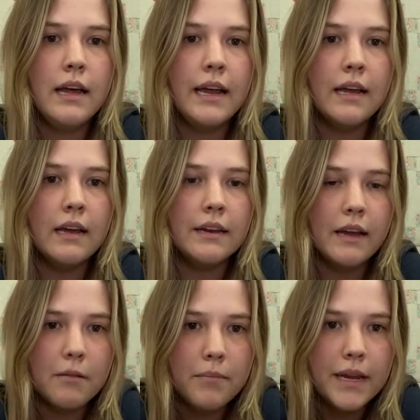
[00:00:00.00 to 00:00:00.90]
and
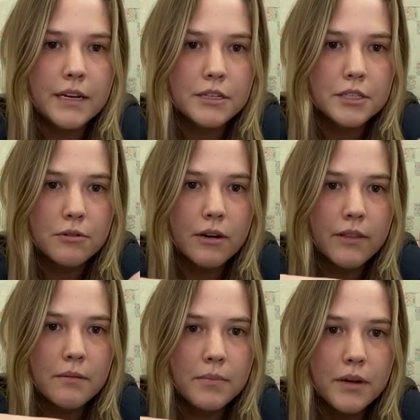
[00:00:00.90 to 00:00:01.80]
I'm making sure
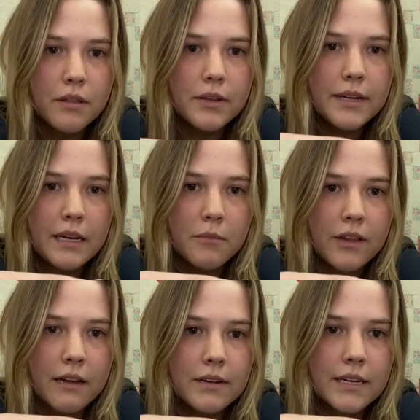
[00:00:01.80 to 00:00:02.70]
that both seam
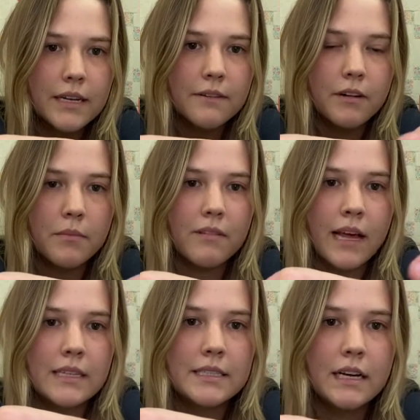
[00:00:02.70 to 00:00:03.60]
allowances from the
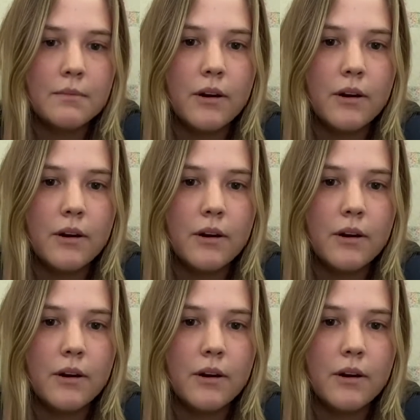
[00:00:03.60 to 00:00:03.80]
last step